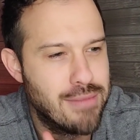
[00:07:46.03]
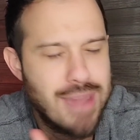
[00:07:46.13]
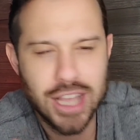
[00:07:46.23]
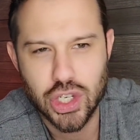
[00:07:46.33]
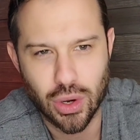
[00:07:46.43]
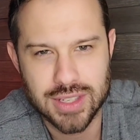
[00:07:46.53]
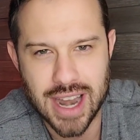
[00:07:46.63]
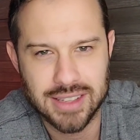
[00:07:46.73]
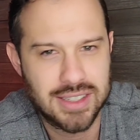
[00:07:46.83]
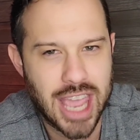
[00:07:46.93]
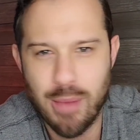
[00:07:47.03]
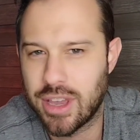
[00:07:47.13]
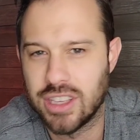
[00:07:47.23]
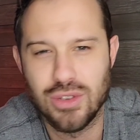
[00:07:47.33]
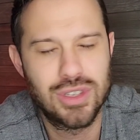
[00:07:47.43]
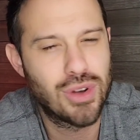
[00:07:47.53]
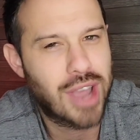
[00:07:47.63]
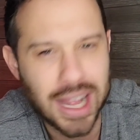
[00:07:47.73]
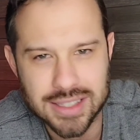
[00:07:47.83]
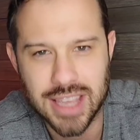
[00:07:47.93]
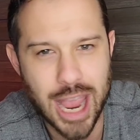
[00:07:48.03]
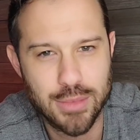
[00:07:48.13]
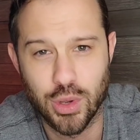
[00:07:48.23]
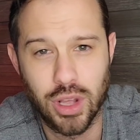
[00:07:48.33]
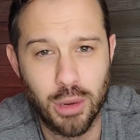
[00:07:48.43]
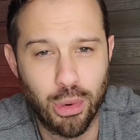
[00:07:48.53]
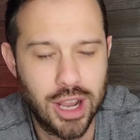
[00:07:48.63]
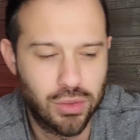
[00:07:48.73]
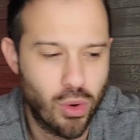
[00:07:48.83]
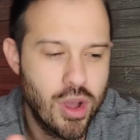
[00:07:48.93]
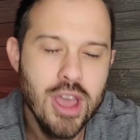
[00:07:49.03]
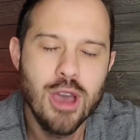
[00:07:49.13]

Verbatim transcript: and makes sure it's not a scam because you still got scams that are going to break through,